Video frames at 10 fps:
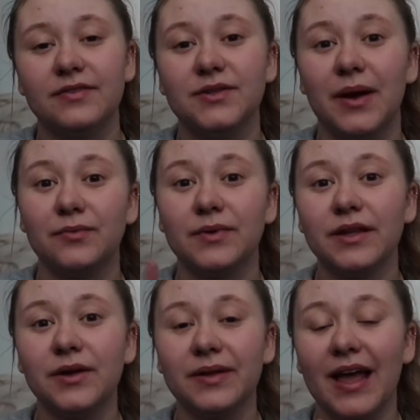so I
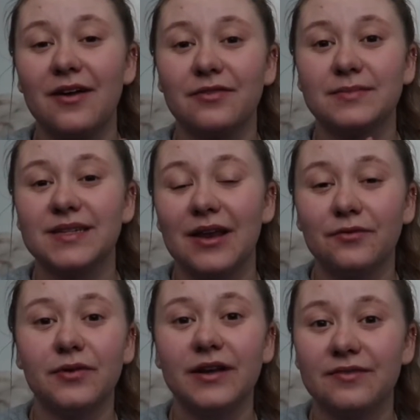really only have from
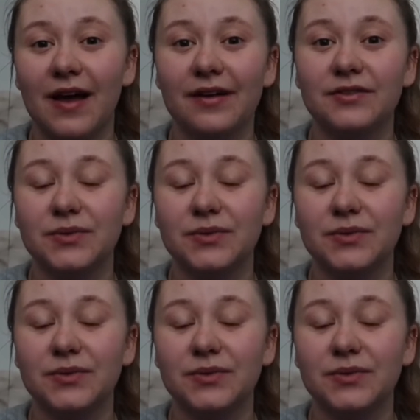10:45